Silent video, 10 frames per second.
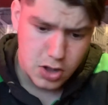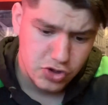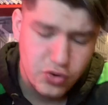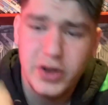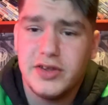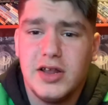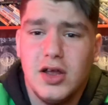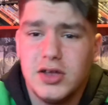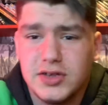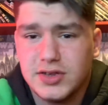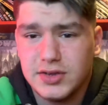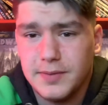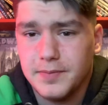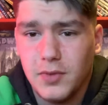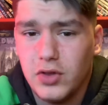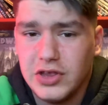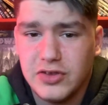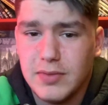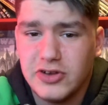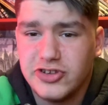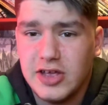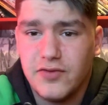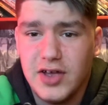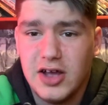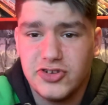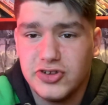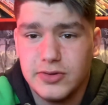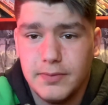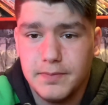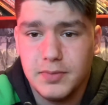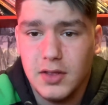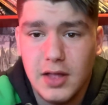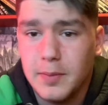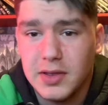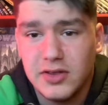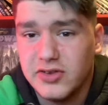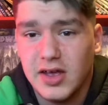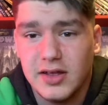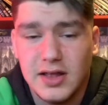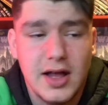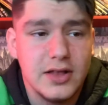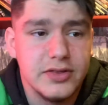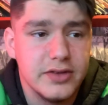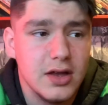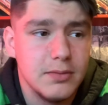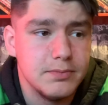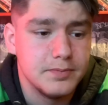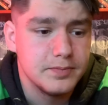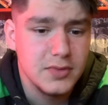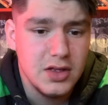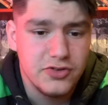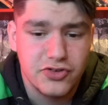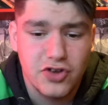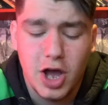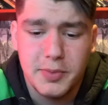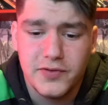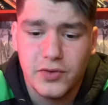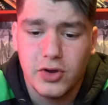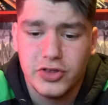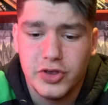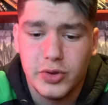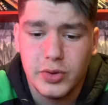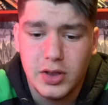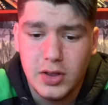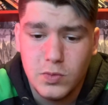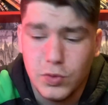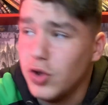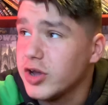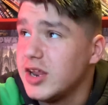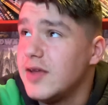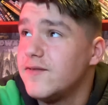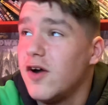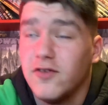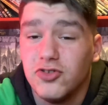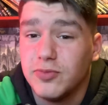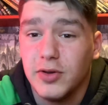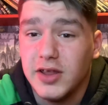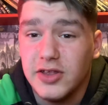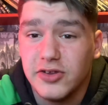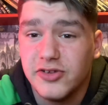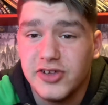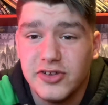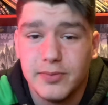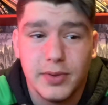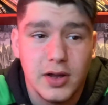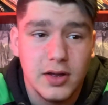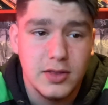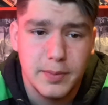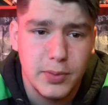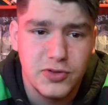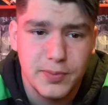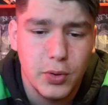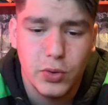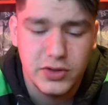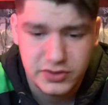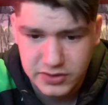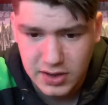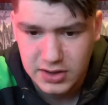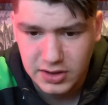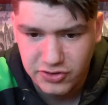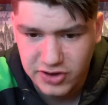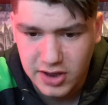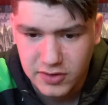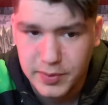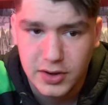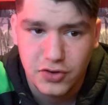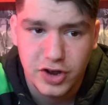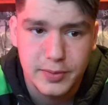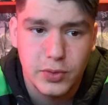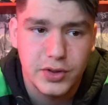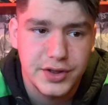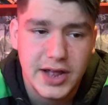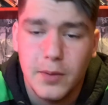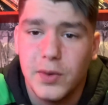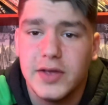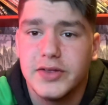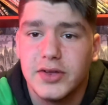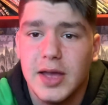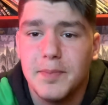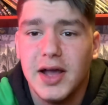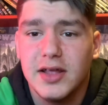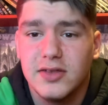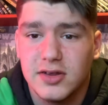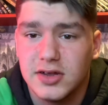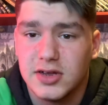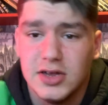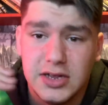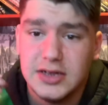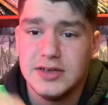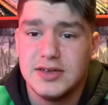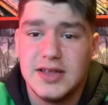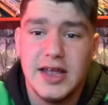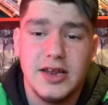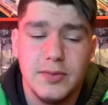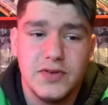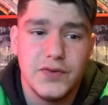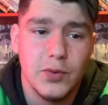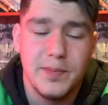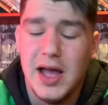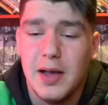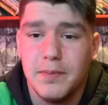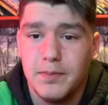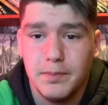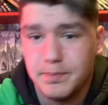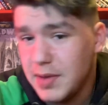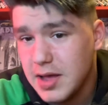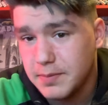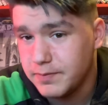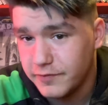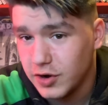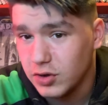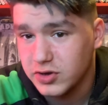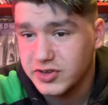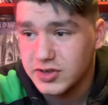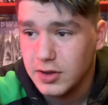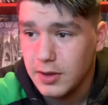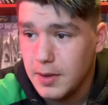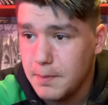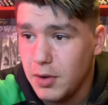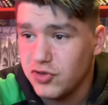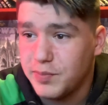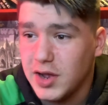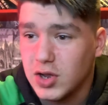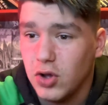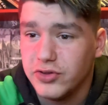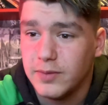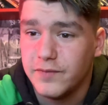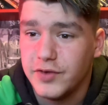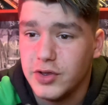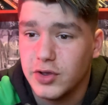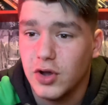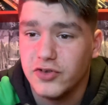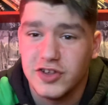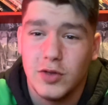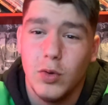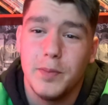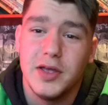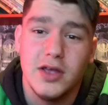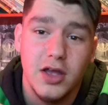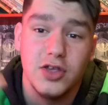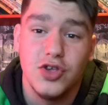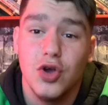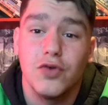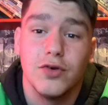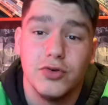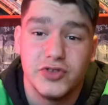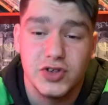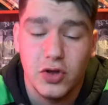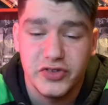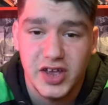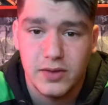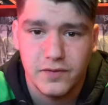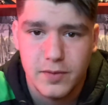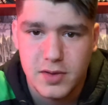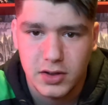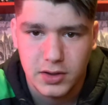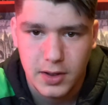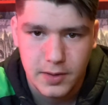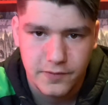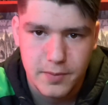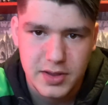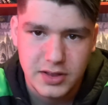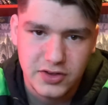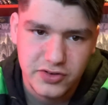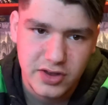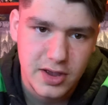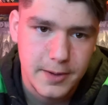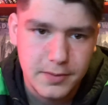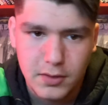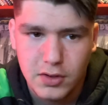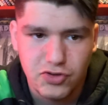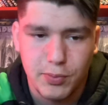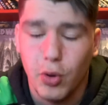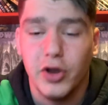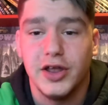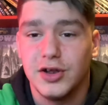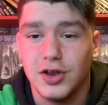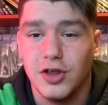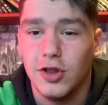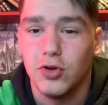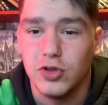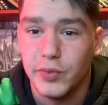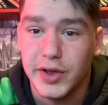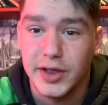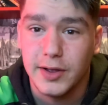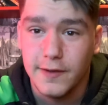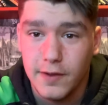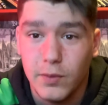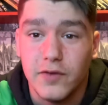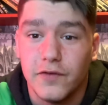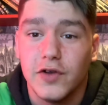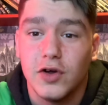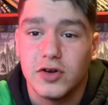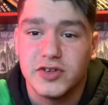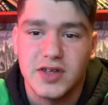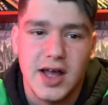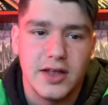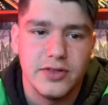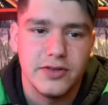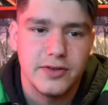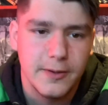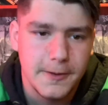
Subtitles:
20 likes on this match day reaction? That'd be insane. And subscribe if you're new. We're not going to hit 500 by the end of the season, but the support this year has been incredible, and I can't wait to get back into the stadiums for better vlogs, much better content for you guys, and there will be Euros content for me this year, supporting England along the way with vlogs and